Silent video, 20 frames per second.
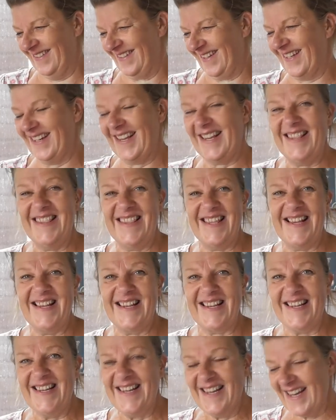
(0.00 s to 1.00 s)
And I
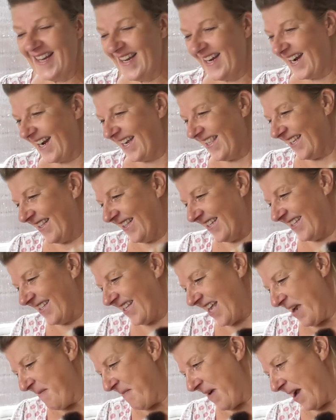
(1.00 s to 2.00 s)
think the
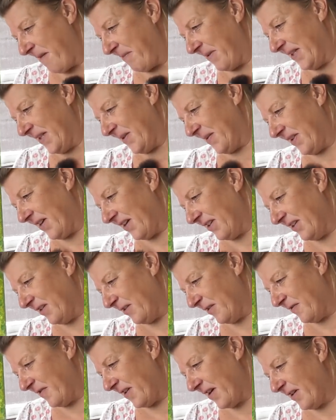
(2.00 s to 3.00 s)
same happens with our
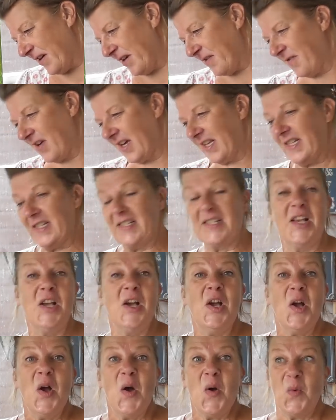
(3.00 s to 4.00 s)
little furry friends.
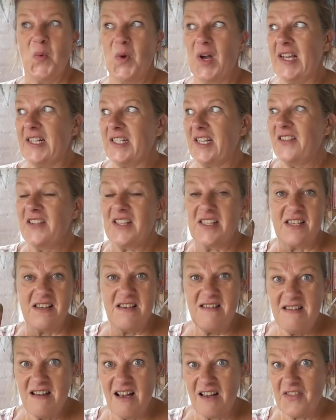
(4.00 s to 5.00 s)
Right, there's
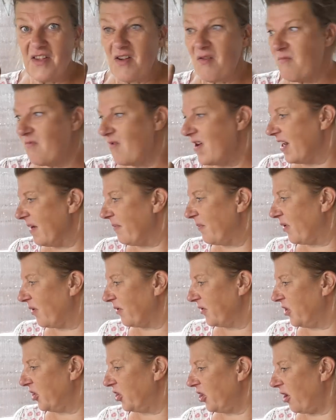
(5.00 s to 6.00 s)
another really
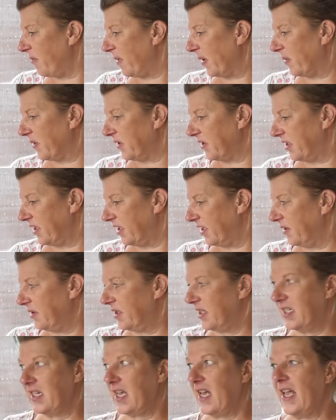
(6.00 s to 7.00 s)
important job I want to do
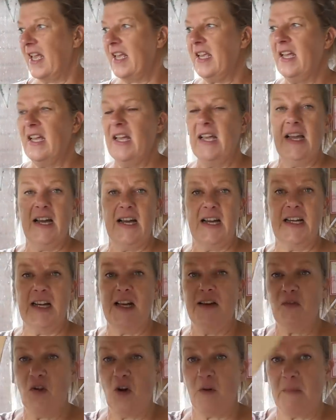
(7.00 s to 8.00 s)
today, and
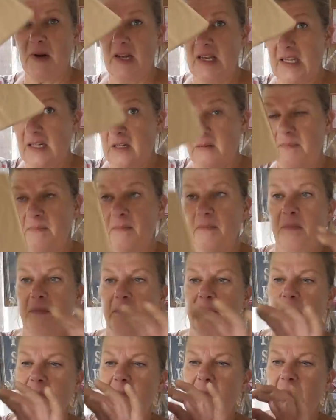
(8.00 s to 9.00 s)
I've got my little
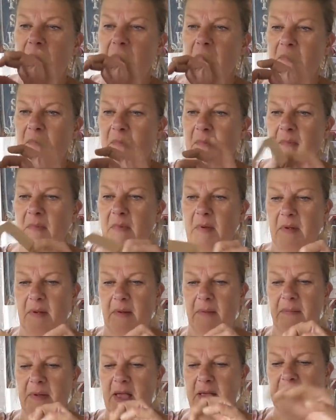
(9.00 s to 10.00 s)

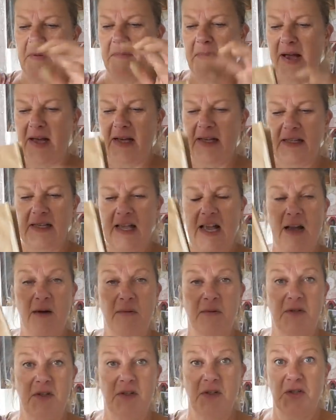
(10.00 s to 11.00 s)
paper bags
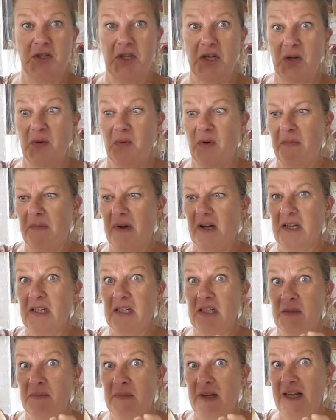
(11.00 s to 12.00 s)
out to
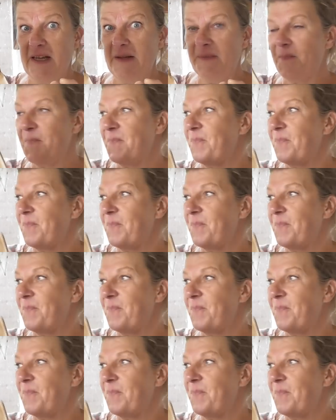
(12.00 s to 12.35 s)
remind me.